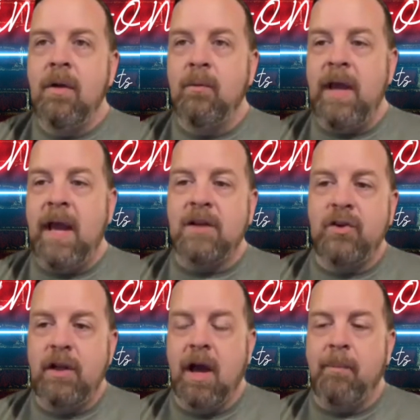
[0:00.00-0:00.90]
we
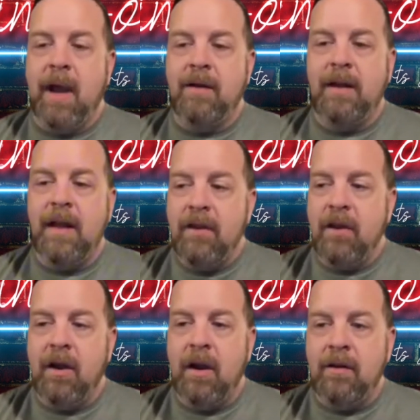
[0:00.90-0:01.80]
actually got back
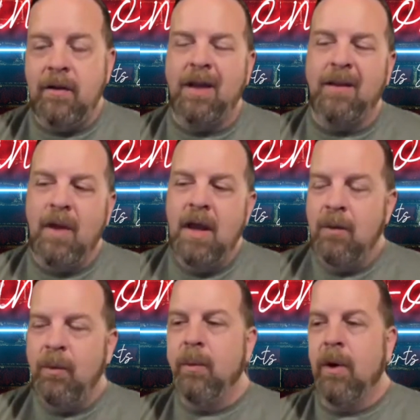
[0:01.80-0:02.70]
together, and not that
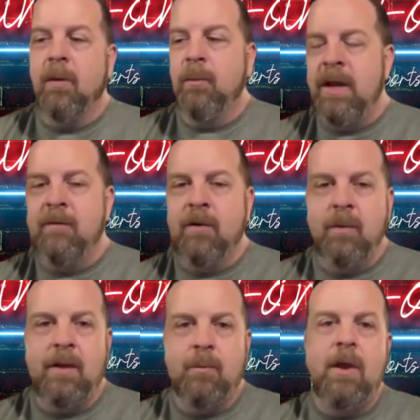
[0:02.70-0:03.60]

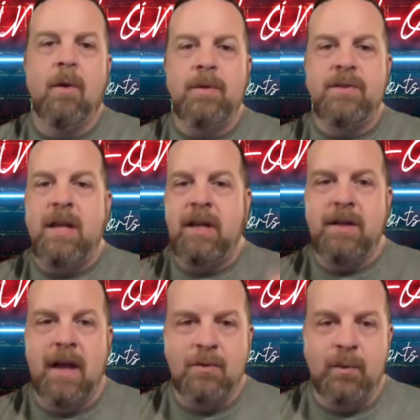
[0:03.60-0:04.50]
we always stayed in
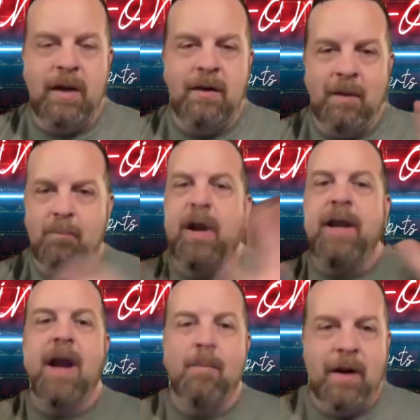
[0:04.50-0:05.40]
touch. We didn't like
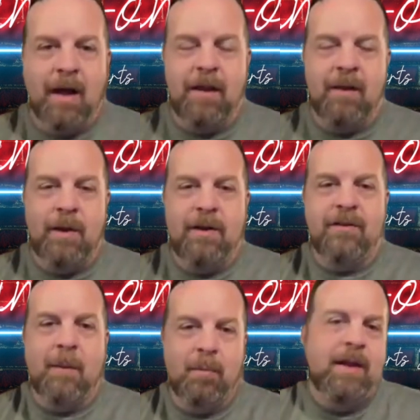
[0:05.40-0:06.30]
break up or nothing. We just
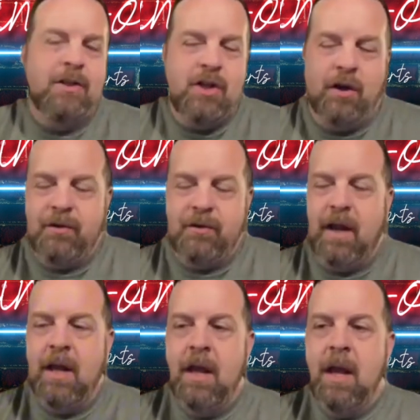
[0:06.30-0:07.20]
stopped playing shows,
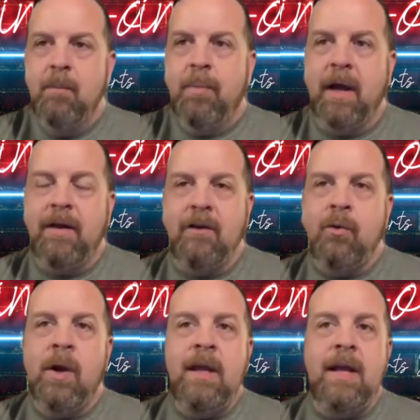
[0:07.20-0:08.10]
right? But in
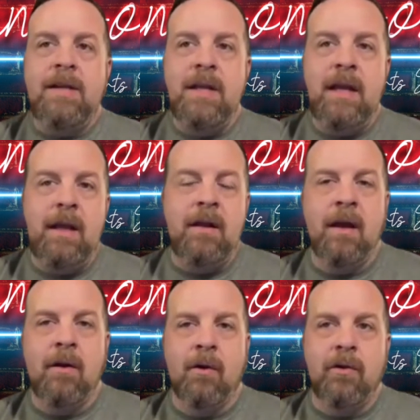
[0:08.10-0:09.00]
2018,
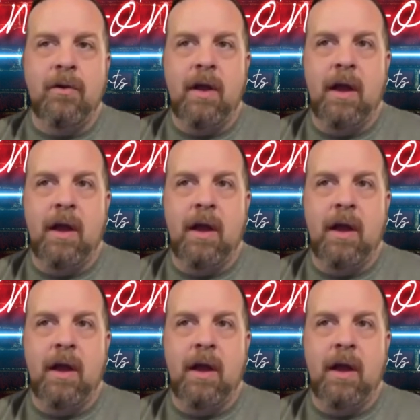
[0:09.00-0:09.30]
an old